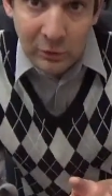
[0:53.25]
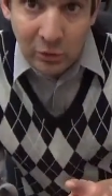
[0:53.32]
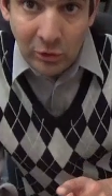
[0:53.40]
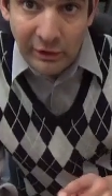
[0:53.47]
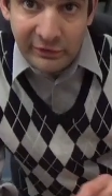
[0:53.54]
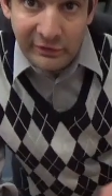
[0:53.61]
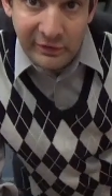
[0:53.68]

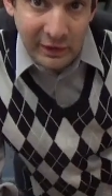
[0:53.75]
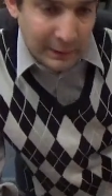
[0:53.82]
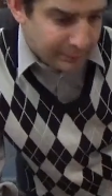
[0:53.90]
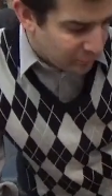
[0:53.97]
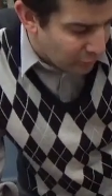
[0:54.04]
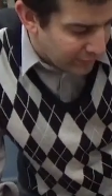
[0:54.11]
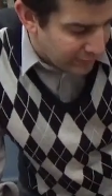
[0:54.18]
crosses the
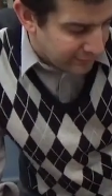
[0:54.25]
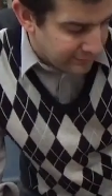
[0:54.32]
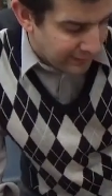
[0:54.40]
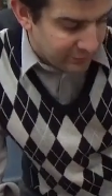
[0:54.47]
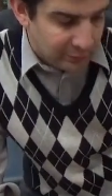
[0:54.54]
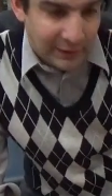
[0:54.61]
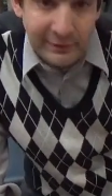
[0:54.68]
hip joint,
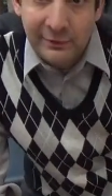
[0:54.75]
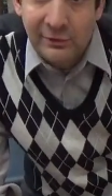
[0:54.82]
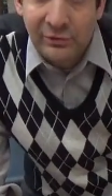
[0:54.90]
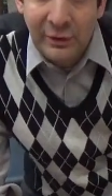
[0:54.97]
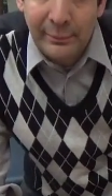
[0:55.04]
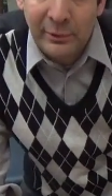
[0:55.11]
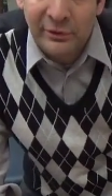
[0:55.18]
that's rectus
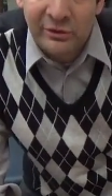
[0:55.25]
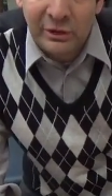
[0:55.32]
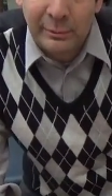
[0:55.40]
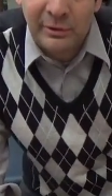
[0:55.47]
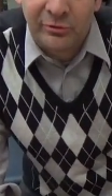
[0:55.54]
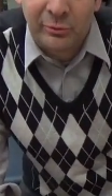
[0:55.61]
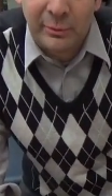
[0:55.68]
femoris
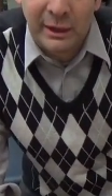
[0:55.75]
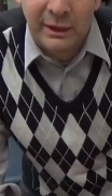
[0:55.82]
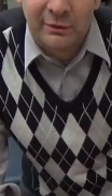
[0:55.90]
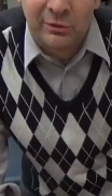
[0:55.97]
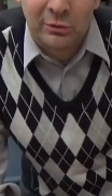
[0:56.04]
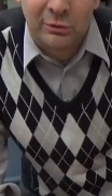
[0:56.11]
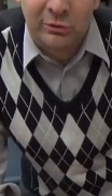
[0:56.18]
coming from
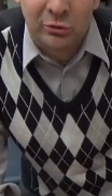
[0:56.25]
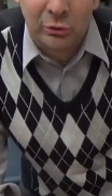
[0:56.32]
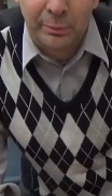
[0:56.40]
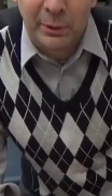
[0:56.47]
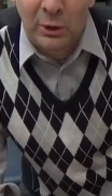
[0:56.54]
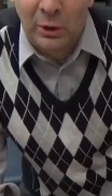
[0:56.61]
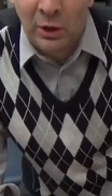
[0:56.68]
anterior
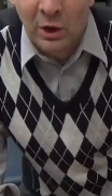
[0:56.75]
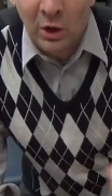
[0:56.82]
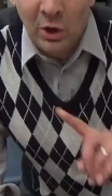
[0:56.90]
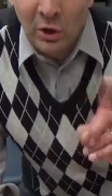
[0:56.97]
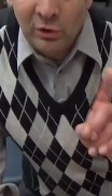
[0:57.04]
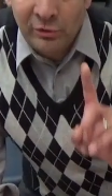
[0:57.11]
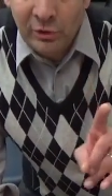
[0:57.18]
superior.
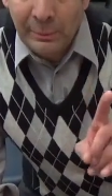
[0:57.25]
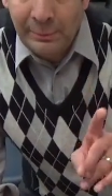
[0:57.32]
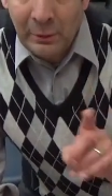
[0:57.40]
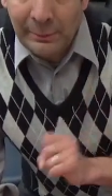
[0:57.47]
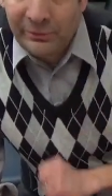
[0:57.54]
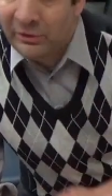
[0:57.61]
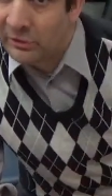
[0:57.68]
For the
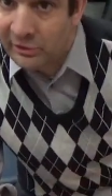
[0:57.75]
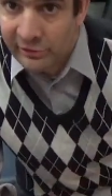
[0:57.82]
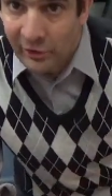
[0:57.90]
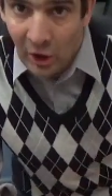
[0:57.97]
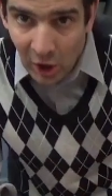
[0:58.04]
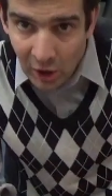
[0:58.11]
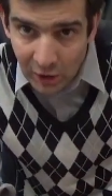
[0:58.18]
purposes of
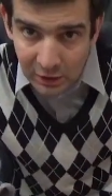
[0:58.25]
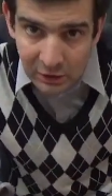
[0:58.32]
our